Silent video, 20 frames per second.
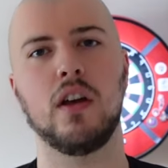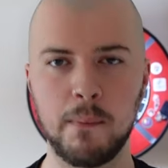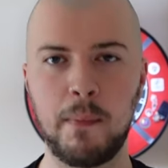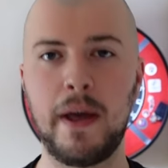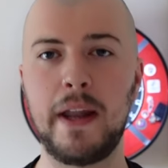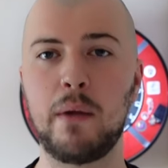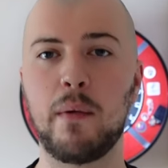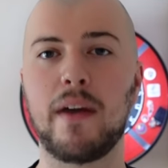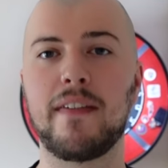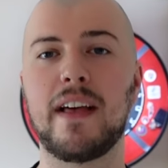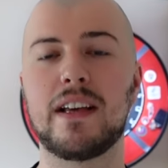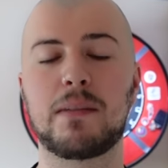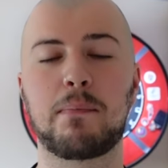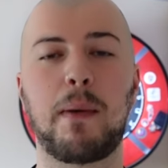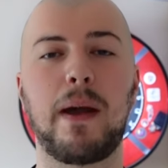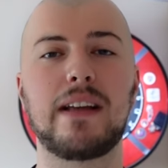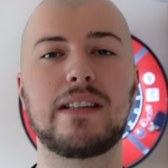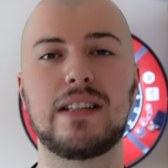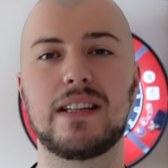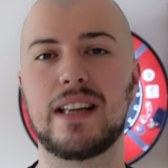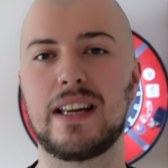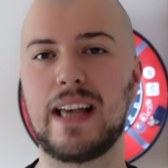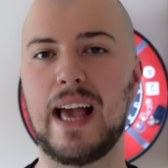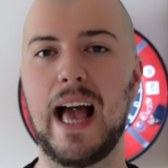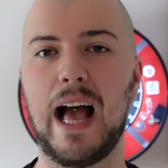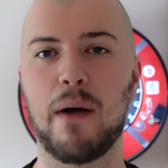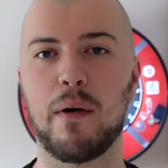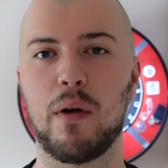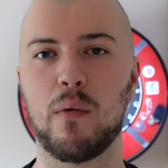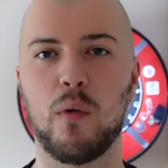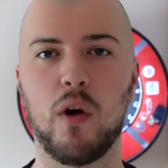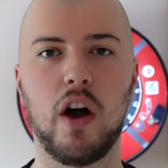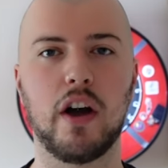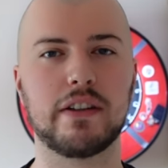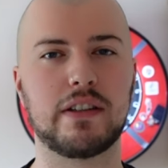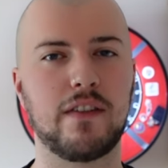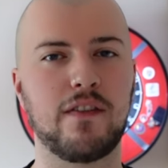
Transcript: But anyway, that's basically how it works.